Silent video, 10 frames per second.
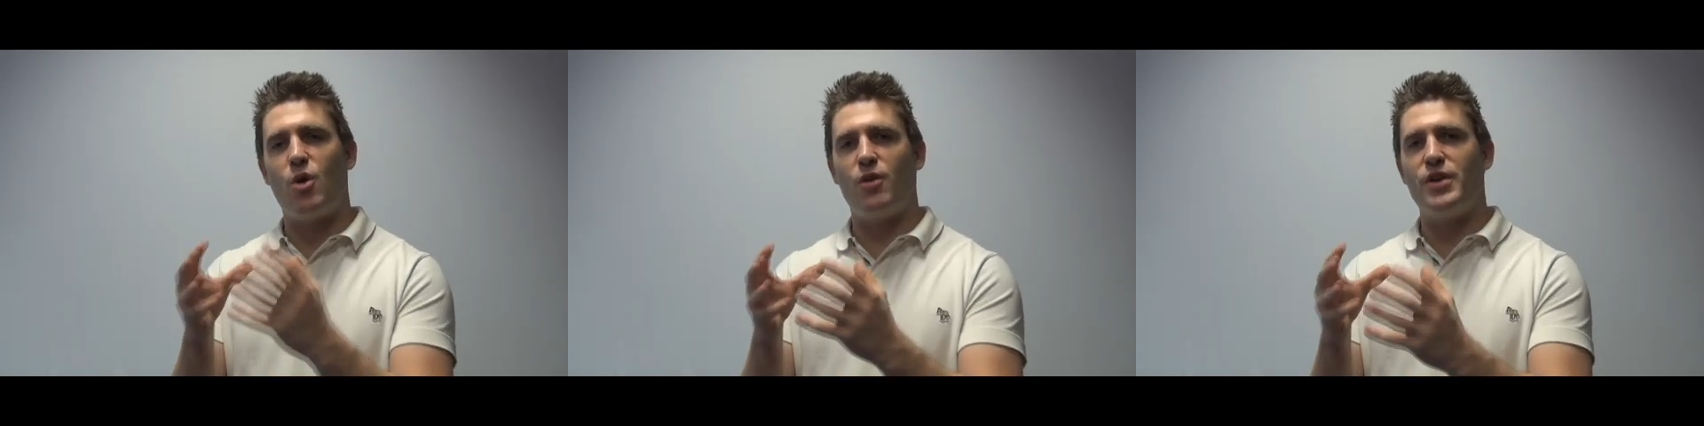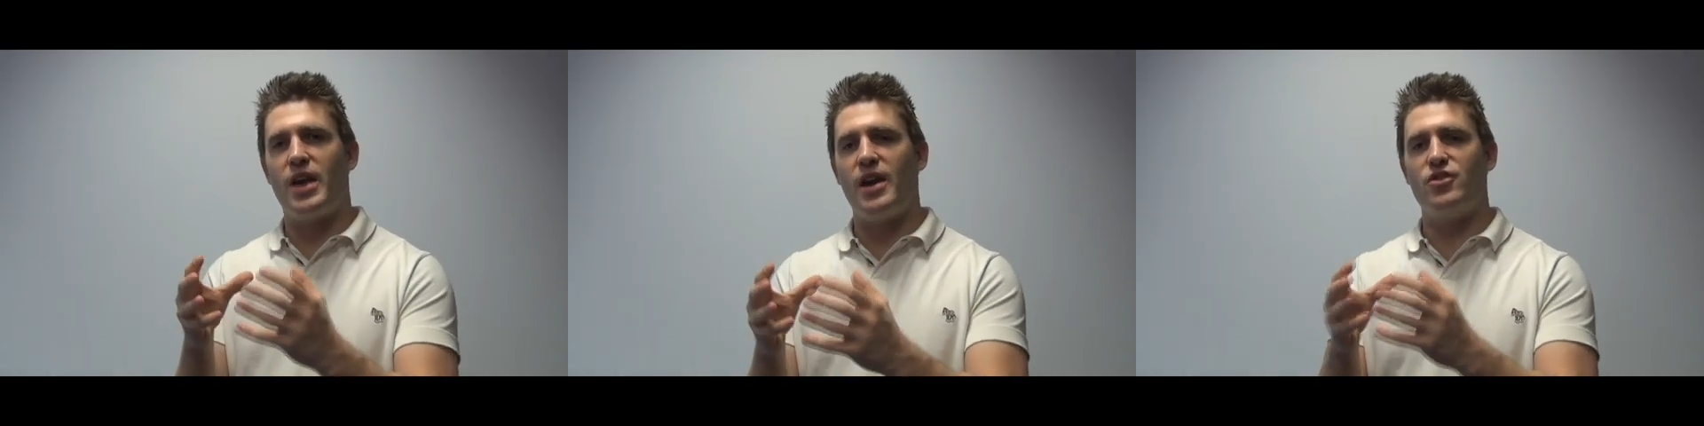
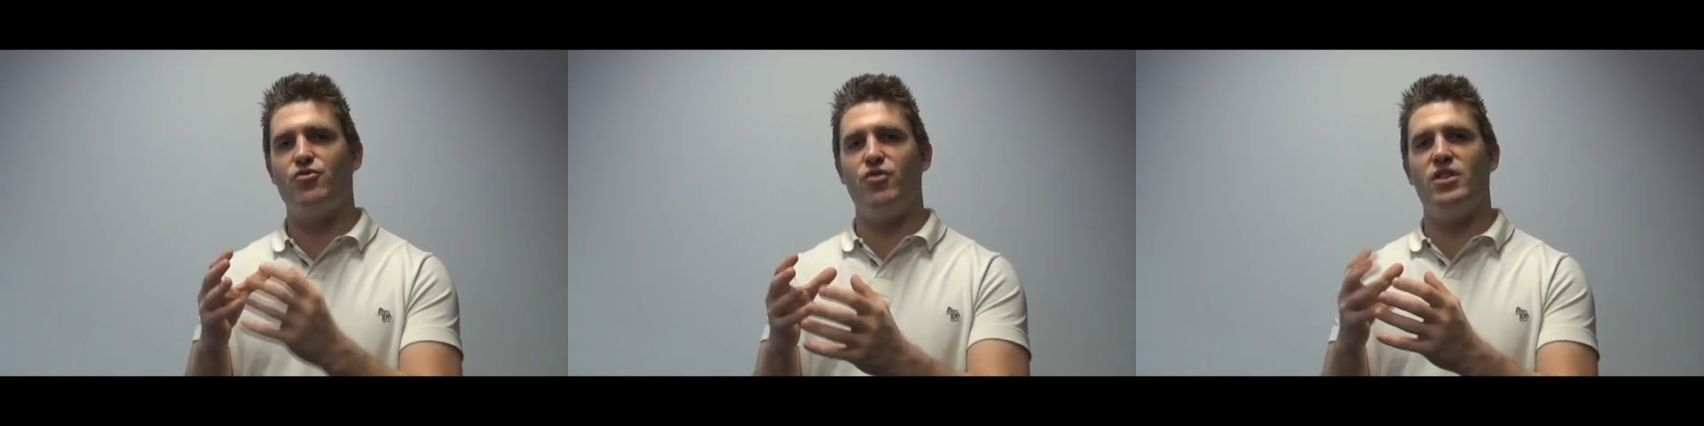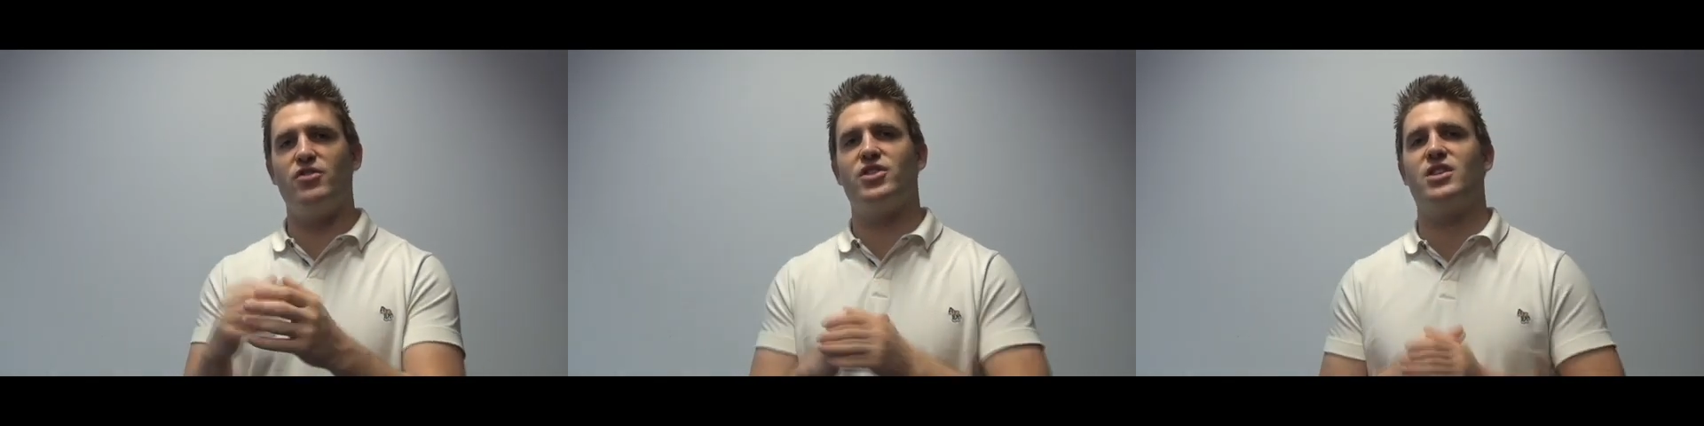qualification
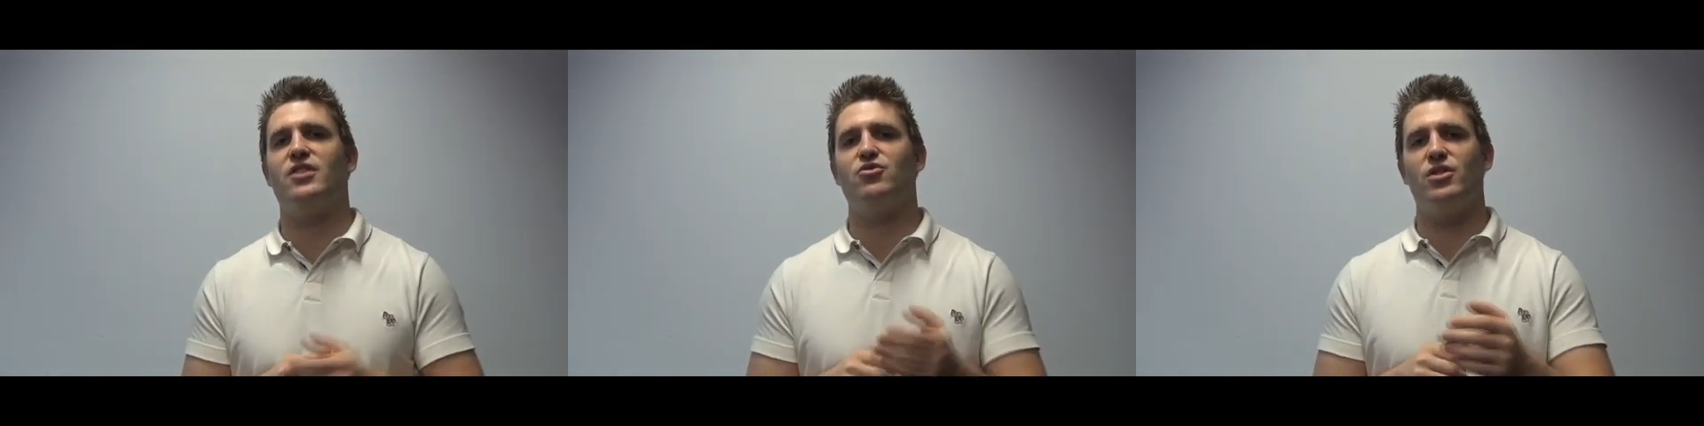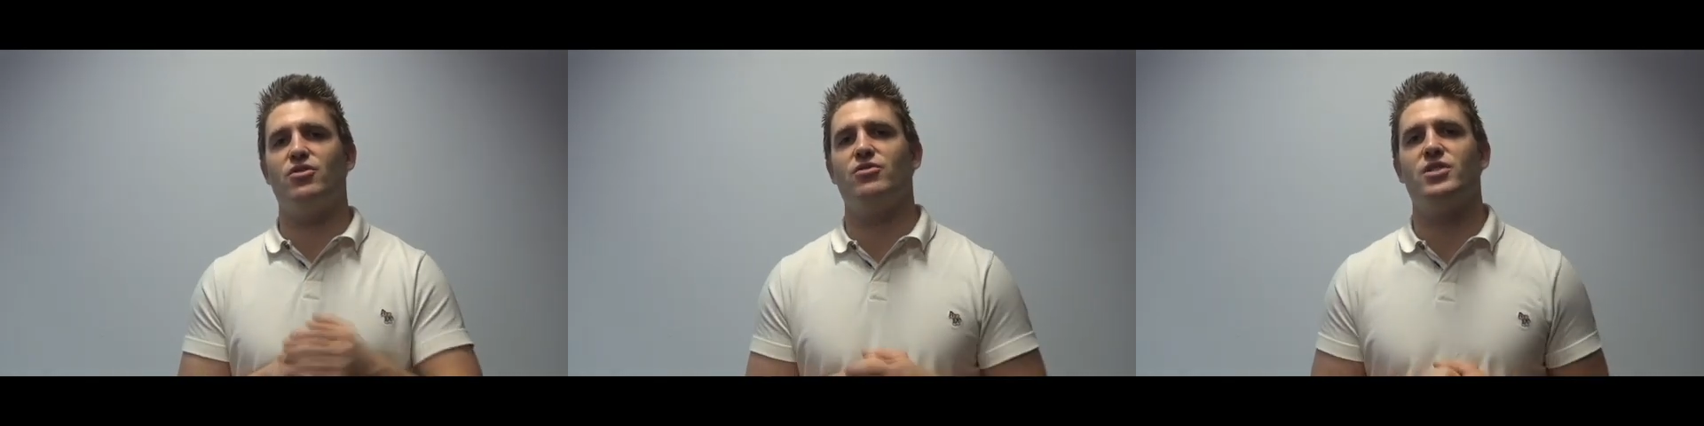really does stand
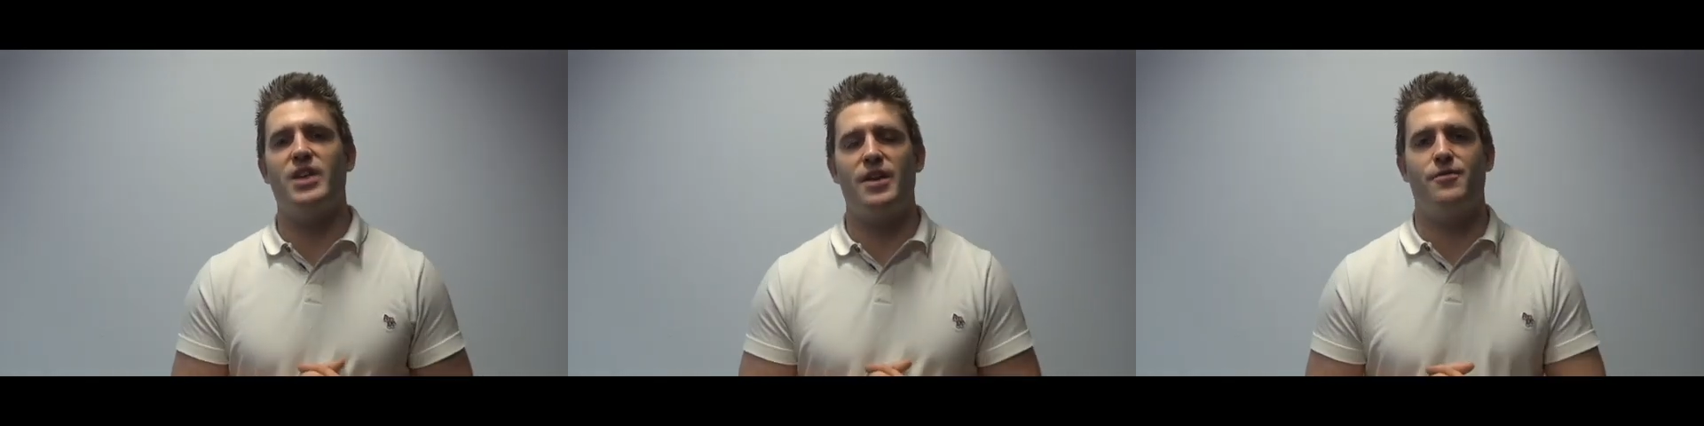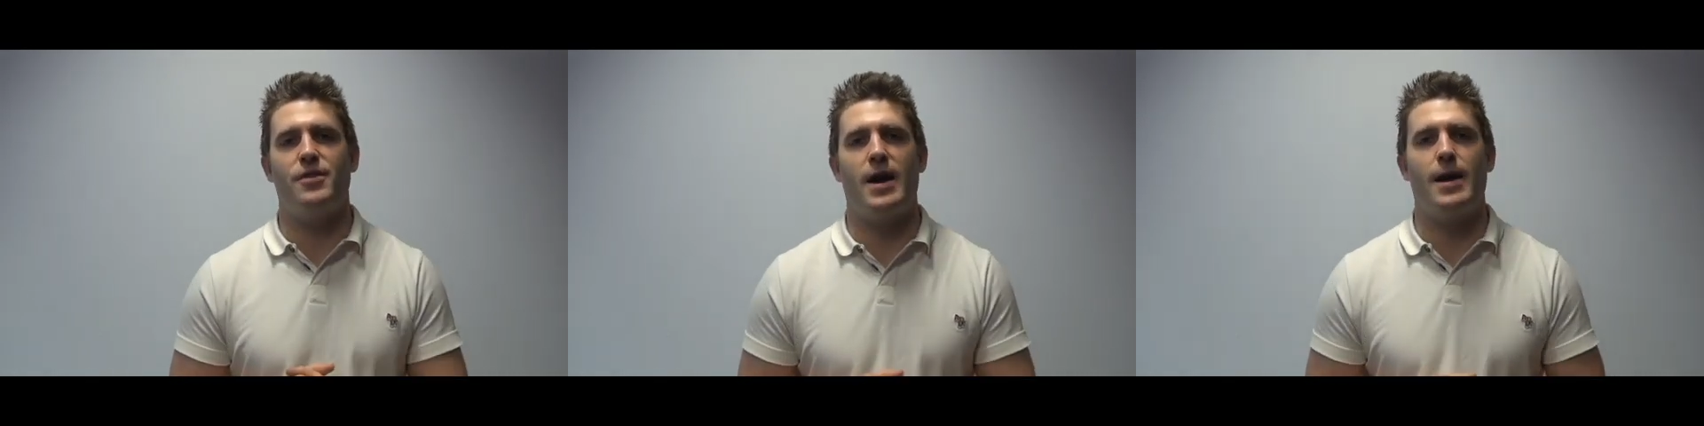you in good stead
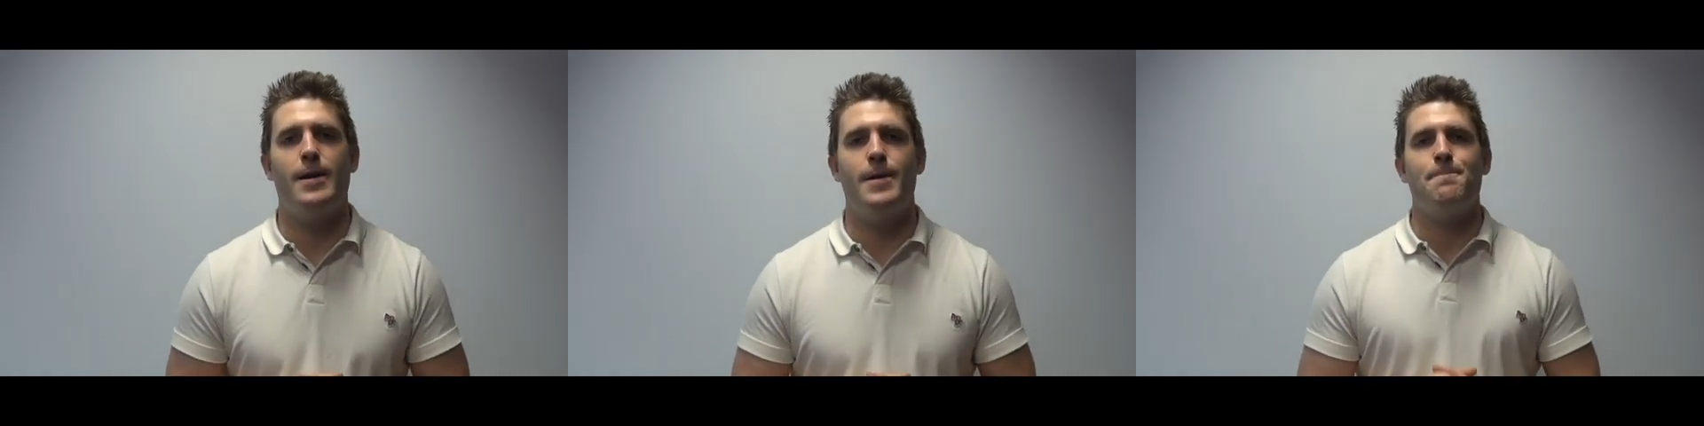for that.